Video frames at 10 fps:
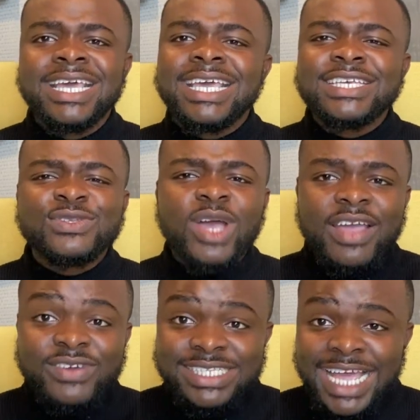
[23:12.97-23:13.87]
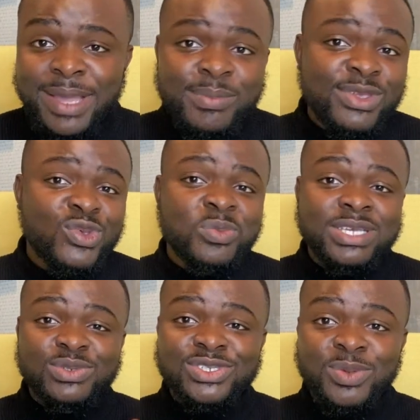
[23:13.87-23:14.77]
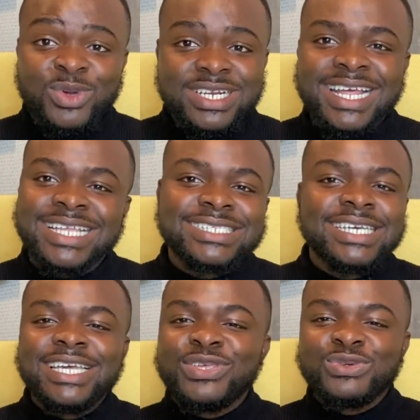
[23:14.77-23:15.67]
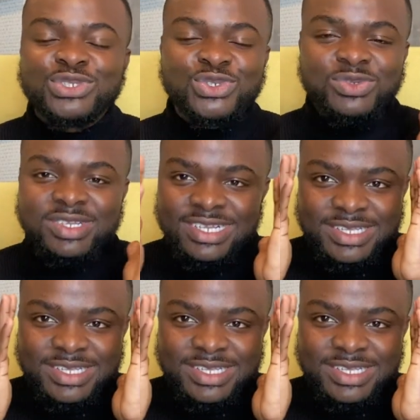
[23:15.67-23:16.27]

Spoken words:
It's not every time you meet with somebody that you should